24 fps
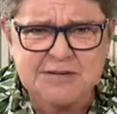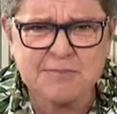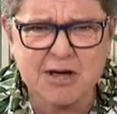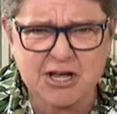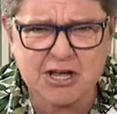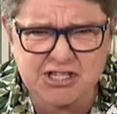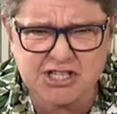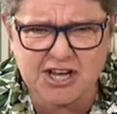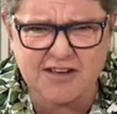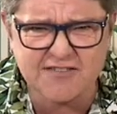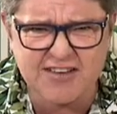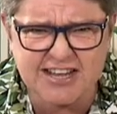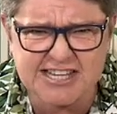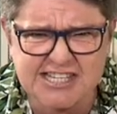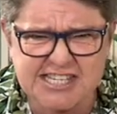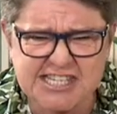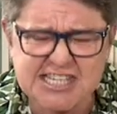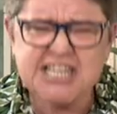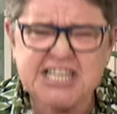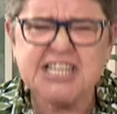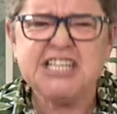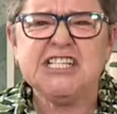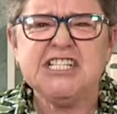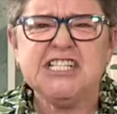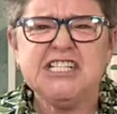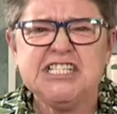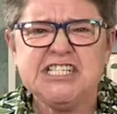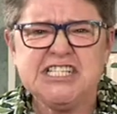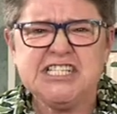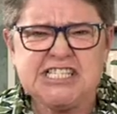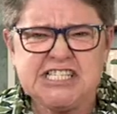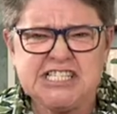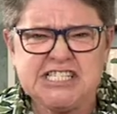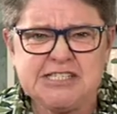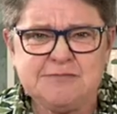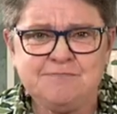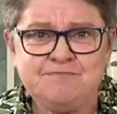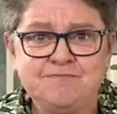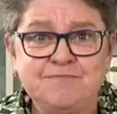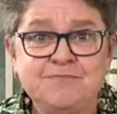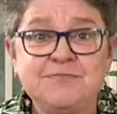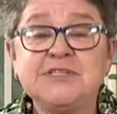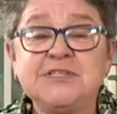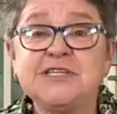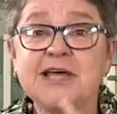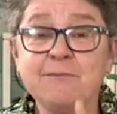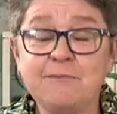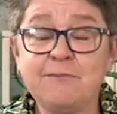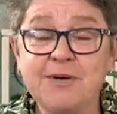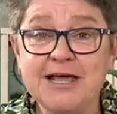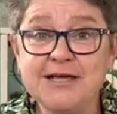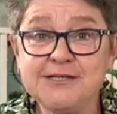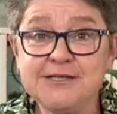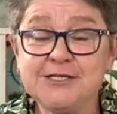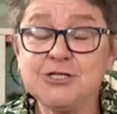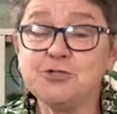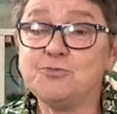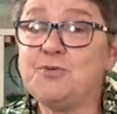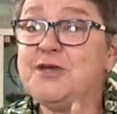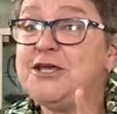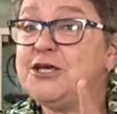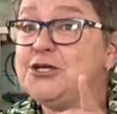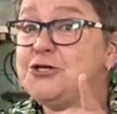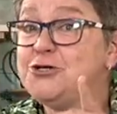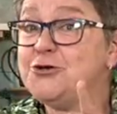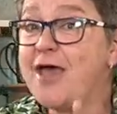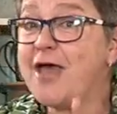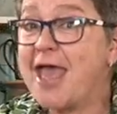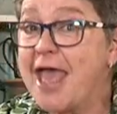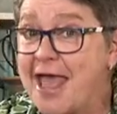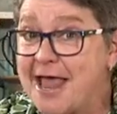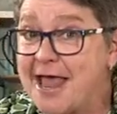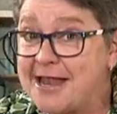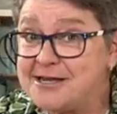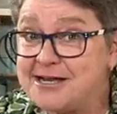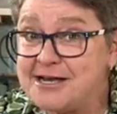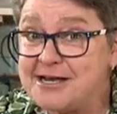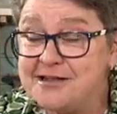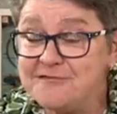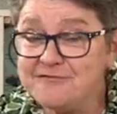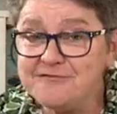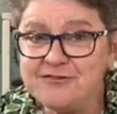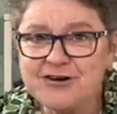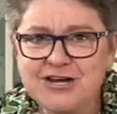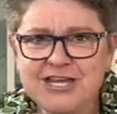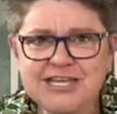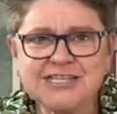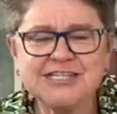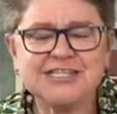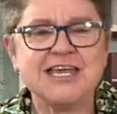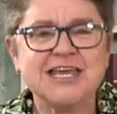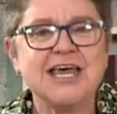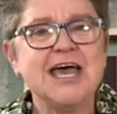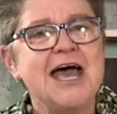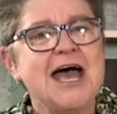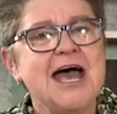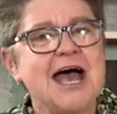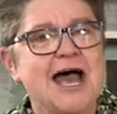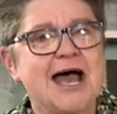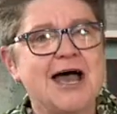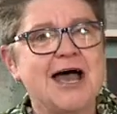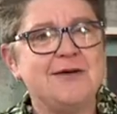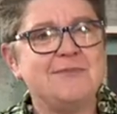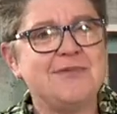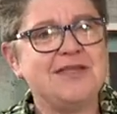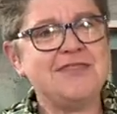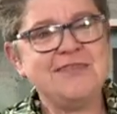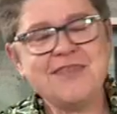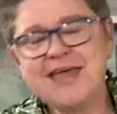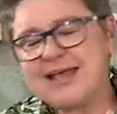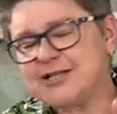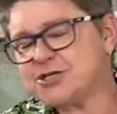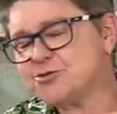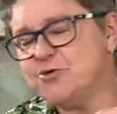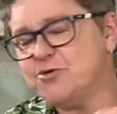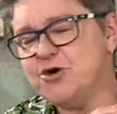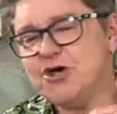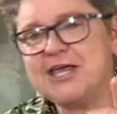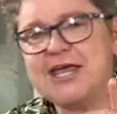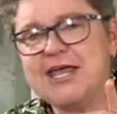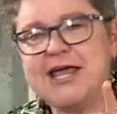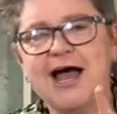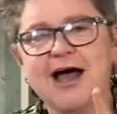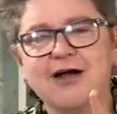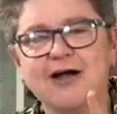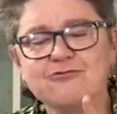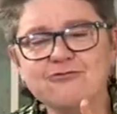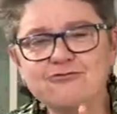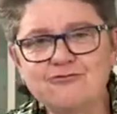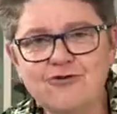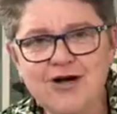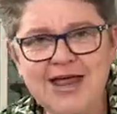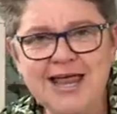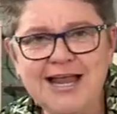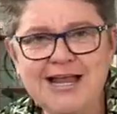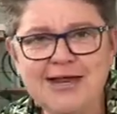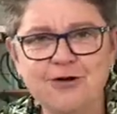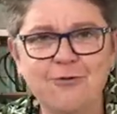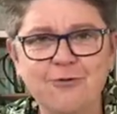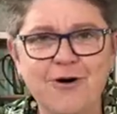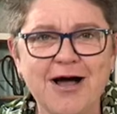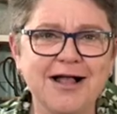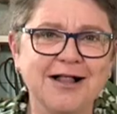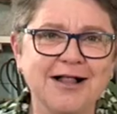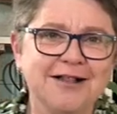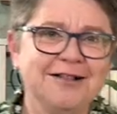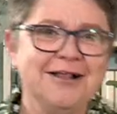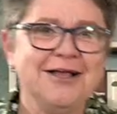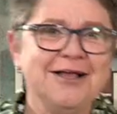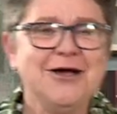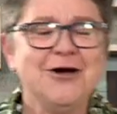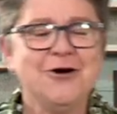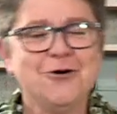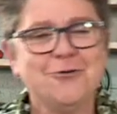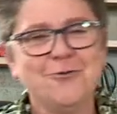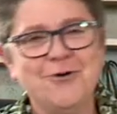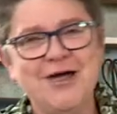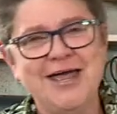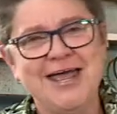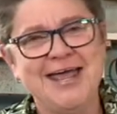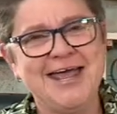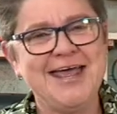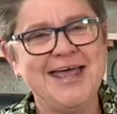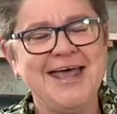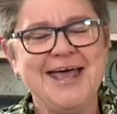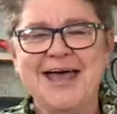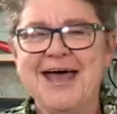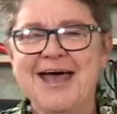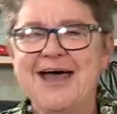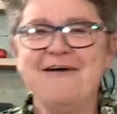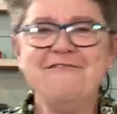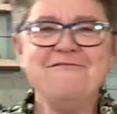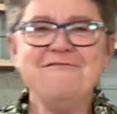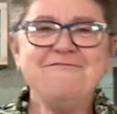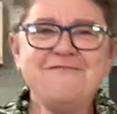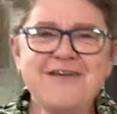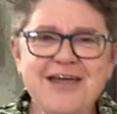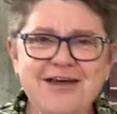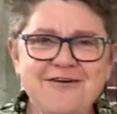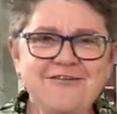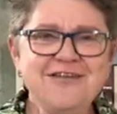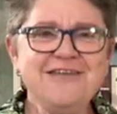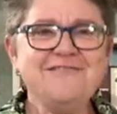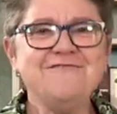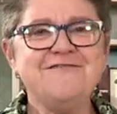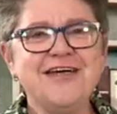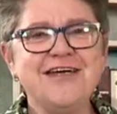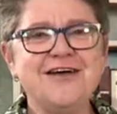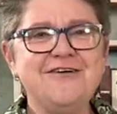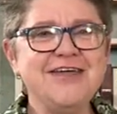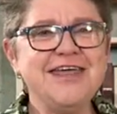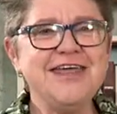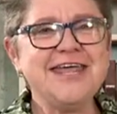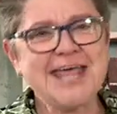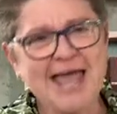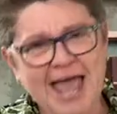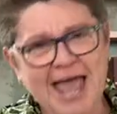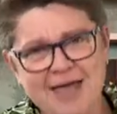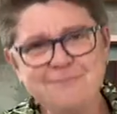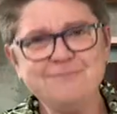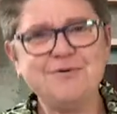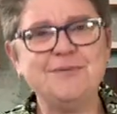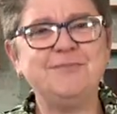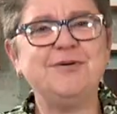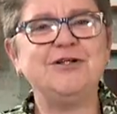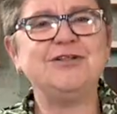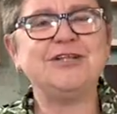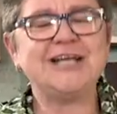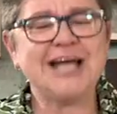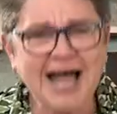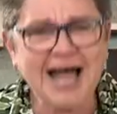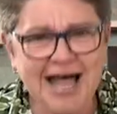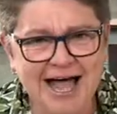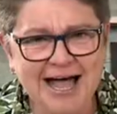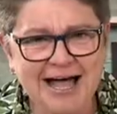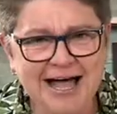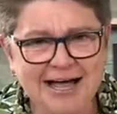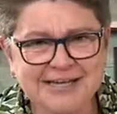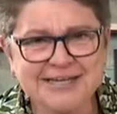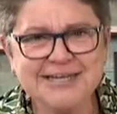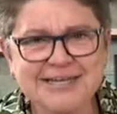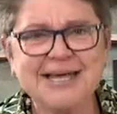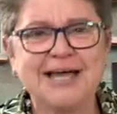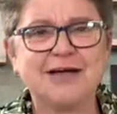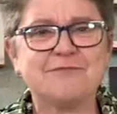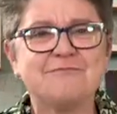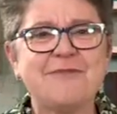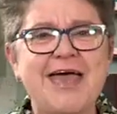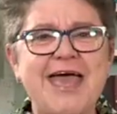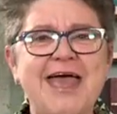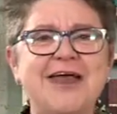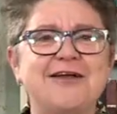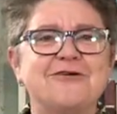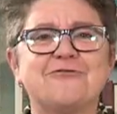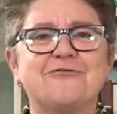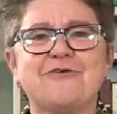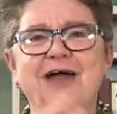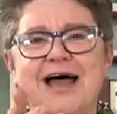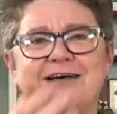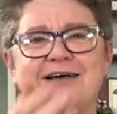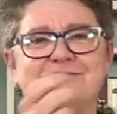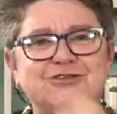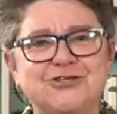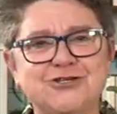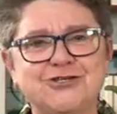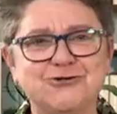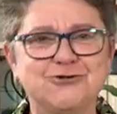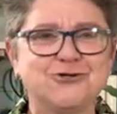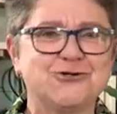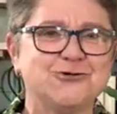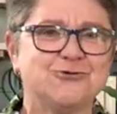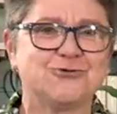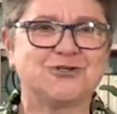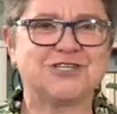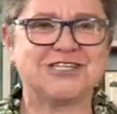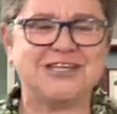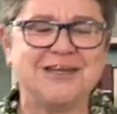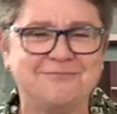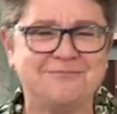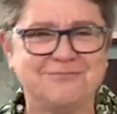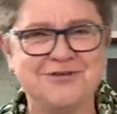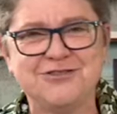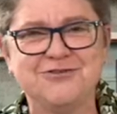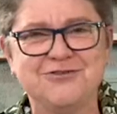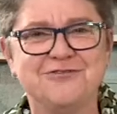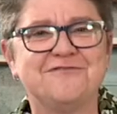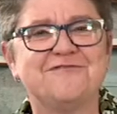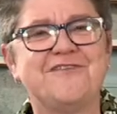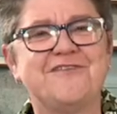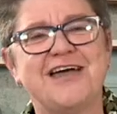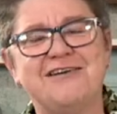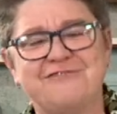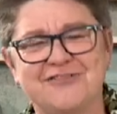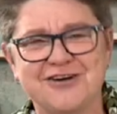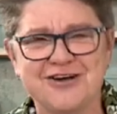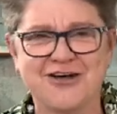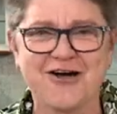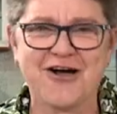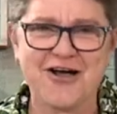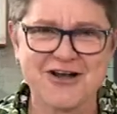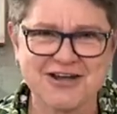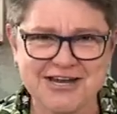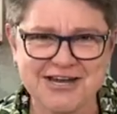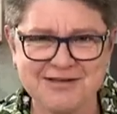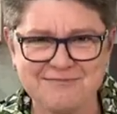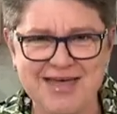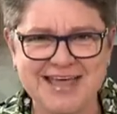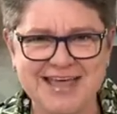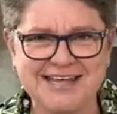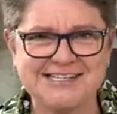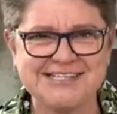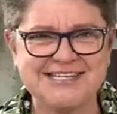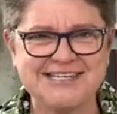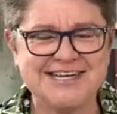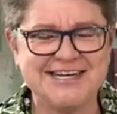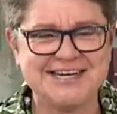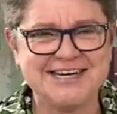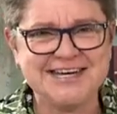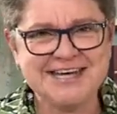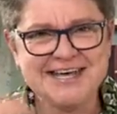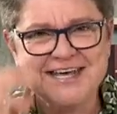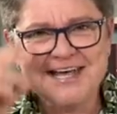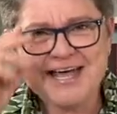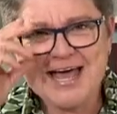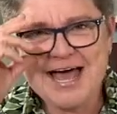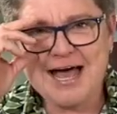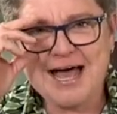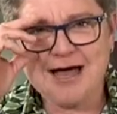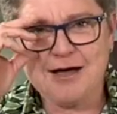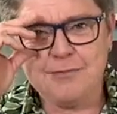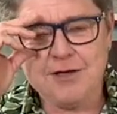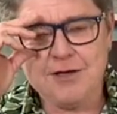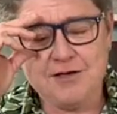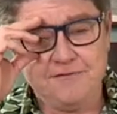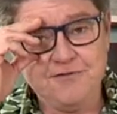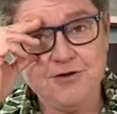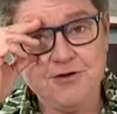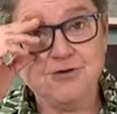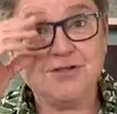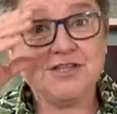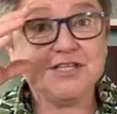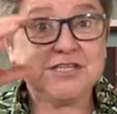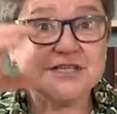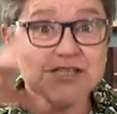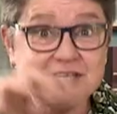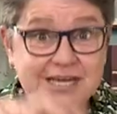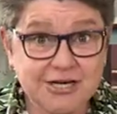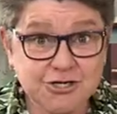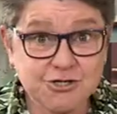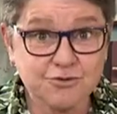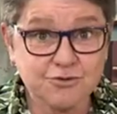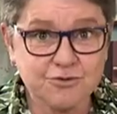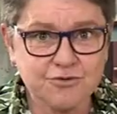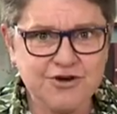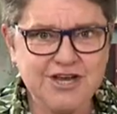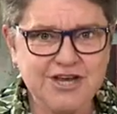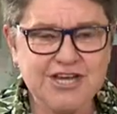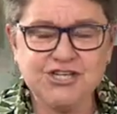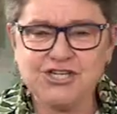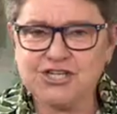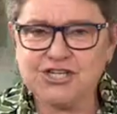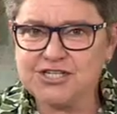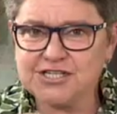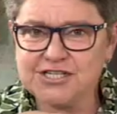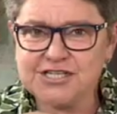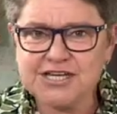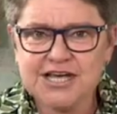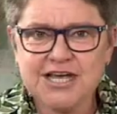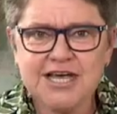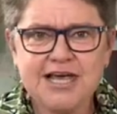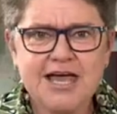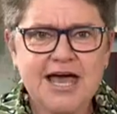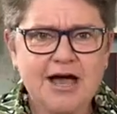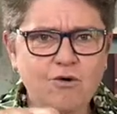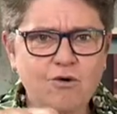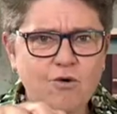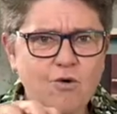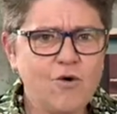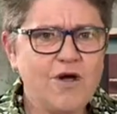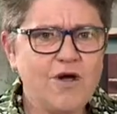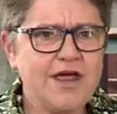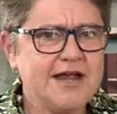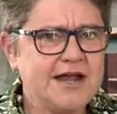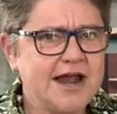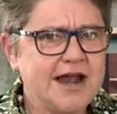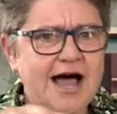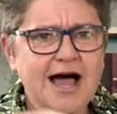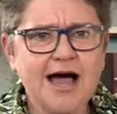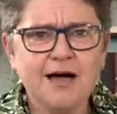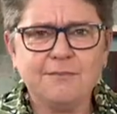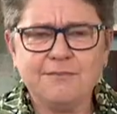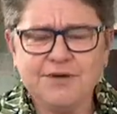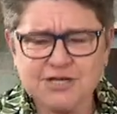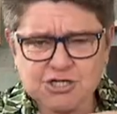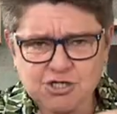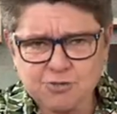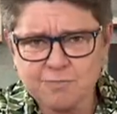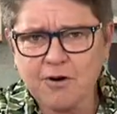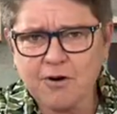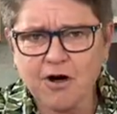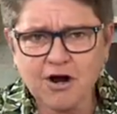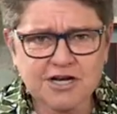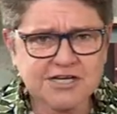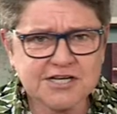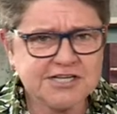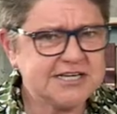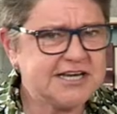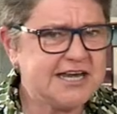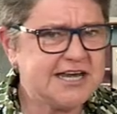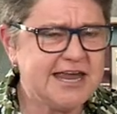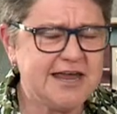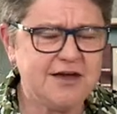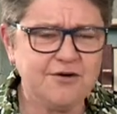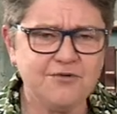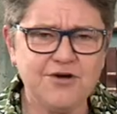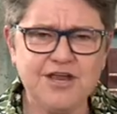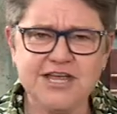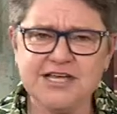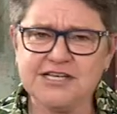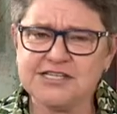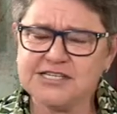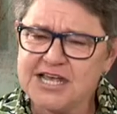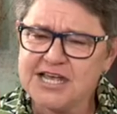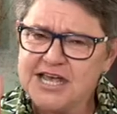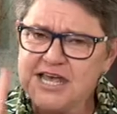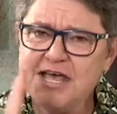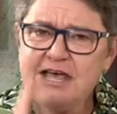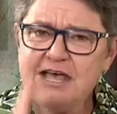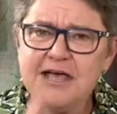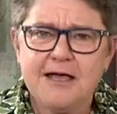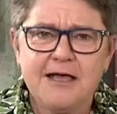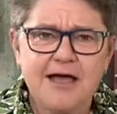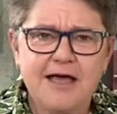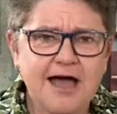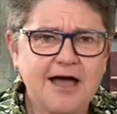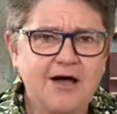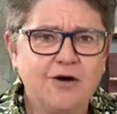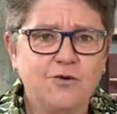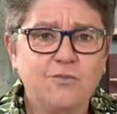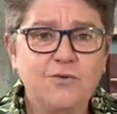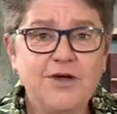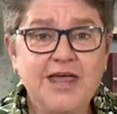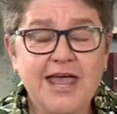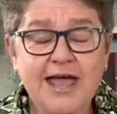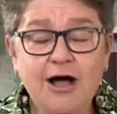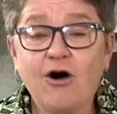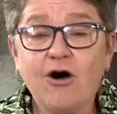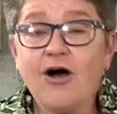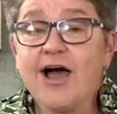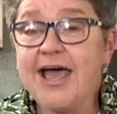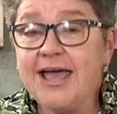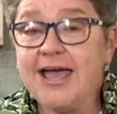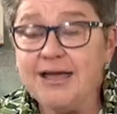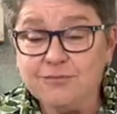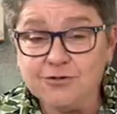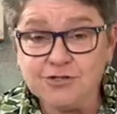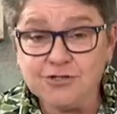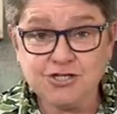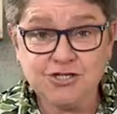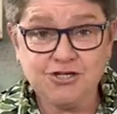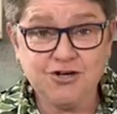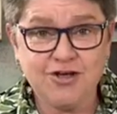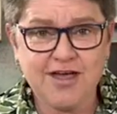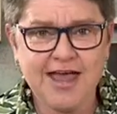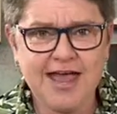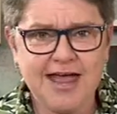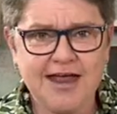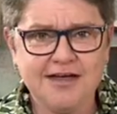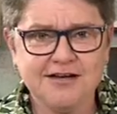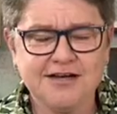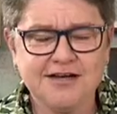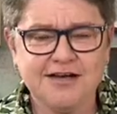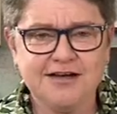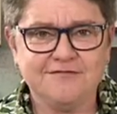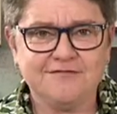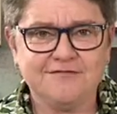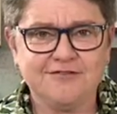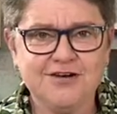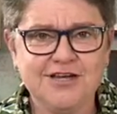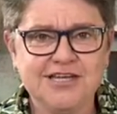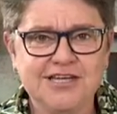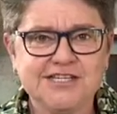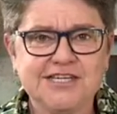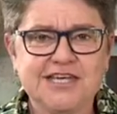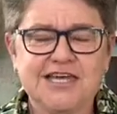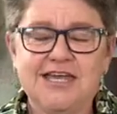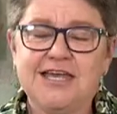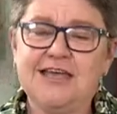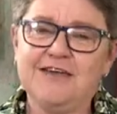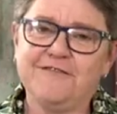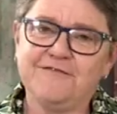Post office. Um, some places we can do hand deliveries, um, and that's working out really well. Where a very, very capable, kind young man arrives at your doorstep with your favorite gardening magazine. Um, if you're in the central regions or in high metropolitan areas, uh, we are able to do hand deliveries.